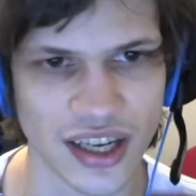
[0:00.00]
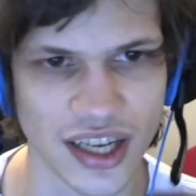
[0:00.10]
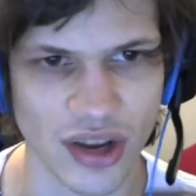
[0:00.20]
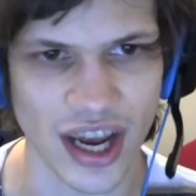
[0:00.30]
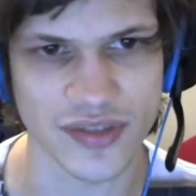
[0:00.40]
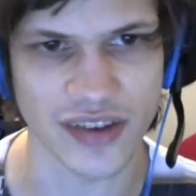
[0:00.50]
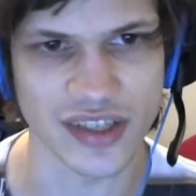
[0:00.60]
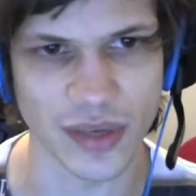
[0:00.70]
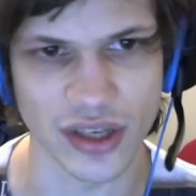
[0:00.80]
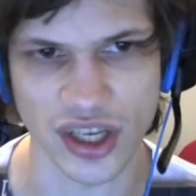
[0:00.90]
You have to have
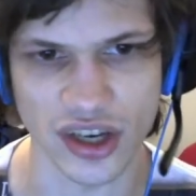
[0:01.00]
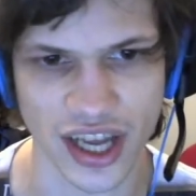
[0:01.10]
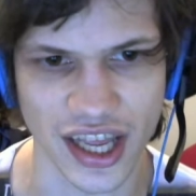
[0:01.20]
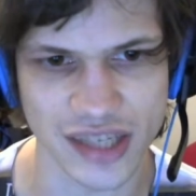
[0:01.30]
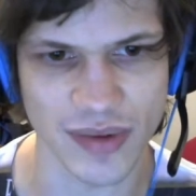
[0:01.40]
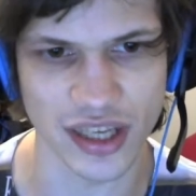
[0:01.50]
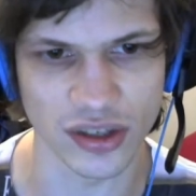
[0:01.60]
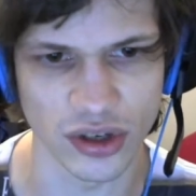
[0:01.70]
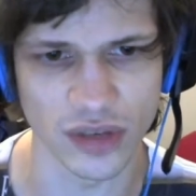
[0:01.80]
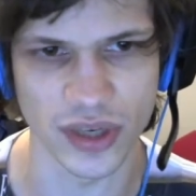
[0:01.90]
something else in your hand to make it good, but